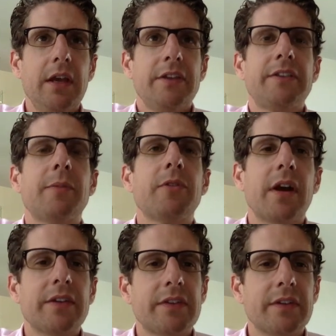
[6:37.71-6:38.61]

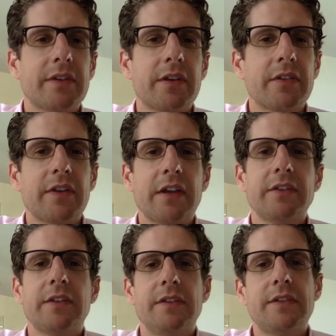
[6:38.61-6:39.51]
summarized this
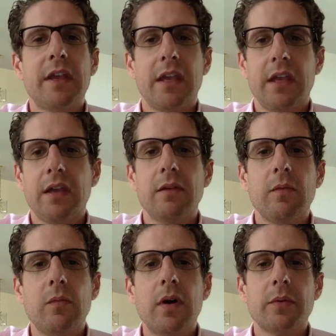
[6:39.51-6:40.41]
concisely, saying,
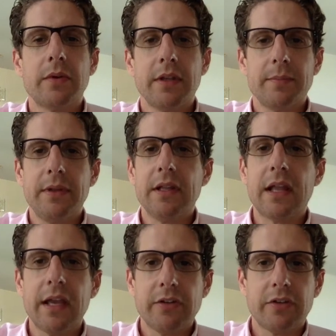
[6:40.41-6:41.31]
what would it be
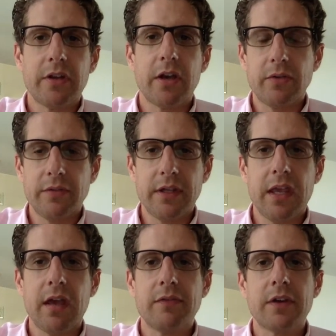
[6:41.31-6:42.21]
like to not only
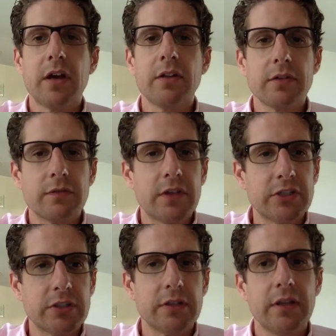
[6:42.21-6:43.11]
have color
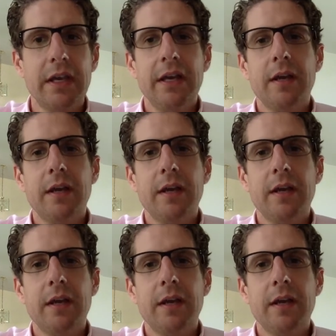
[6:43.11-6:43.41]
vision,